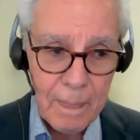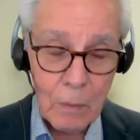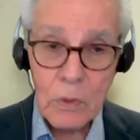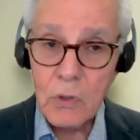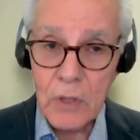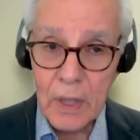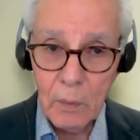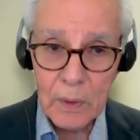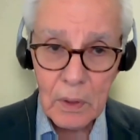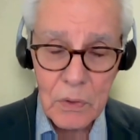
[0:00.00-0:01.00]
there was
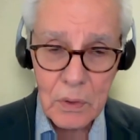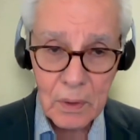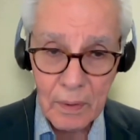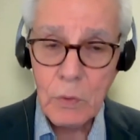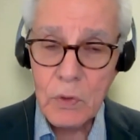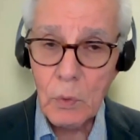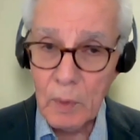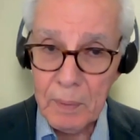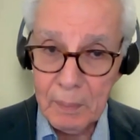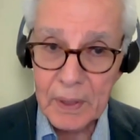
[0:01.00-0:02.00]
genuine concern. Now, this was a
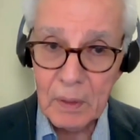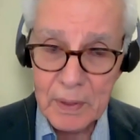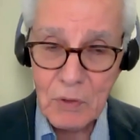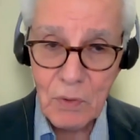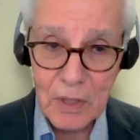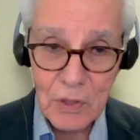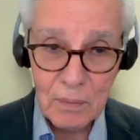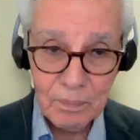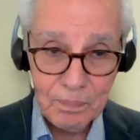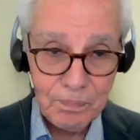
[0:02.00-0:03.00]
Republican administration,